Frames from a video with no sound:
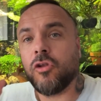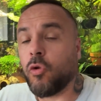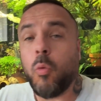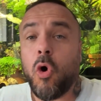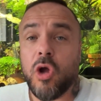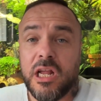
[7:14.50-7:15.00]
So
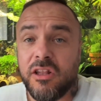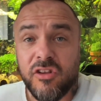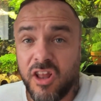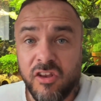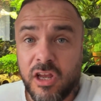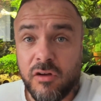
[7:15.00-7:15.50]
what is
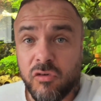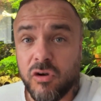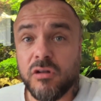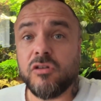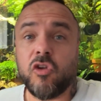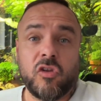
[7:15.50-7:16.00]
the
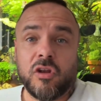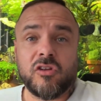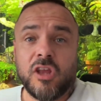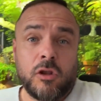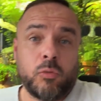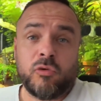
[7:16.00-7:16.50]
secret to
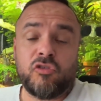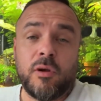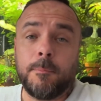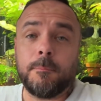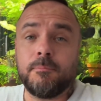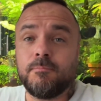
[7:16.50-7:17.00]
success with
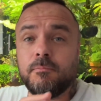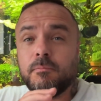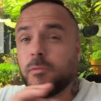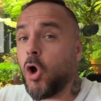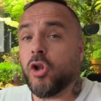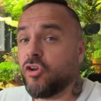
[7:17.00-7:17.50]
shrimp?
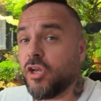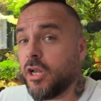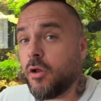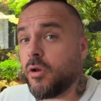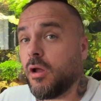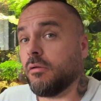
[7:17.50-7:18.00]
I honestly
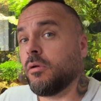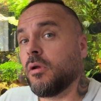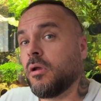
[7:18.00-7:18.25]
don't know.